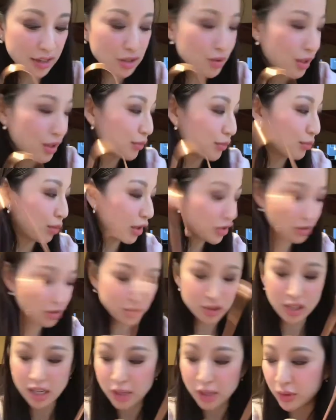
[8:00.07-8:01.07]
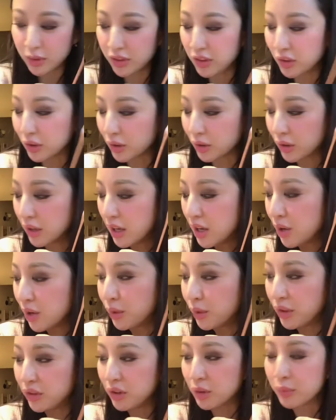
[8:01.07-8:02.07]
You can brush your tongue with your
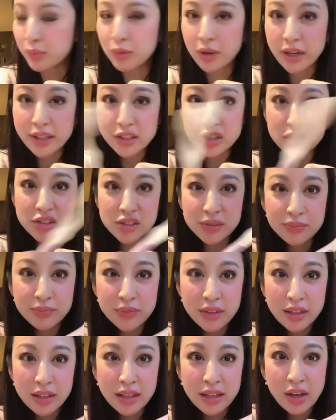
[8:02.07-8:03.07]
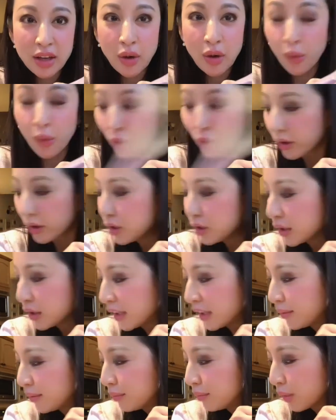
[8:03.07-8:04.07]
brush, or you
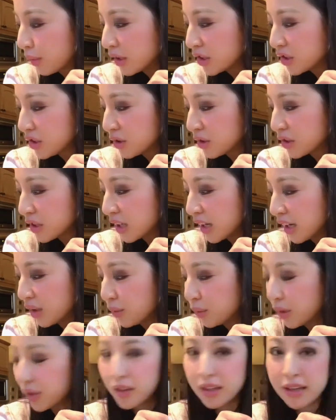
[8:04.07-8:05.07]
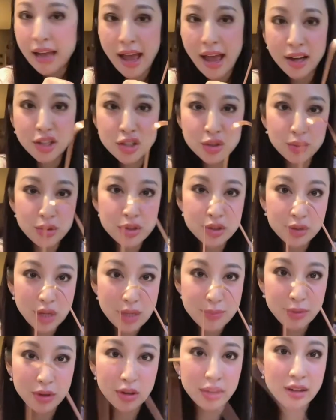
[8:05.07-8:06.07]
can brush your tongue with an actual
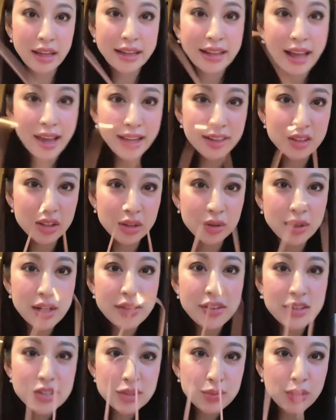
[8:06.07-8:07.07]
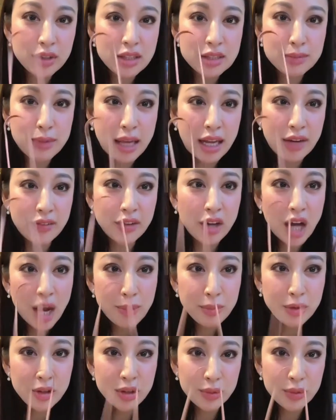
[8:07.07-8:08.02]
scraper like I do. This is one that's made out of copper.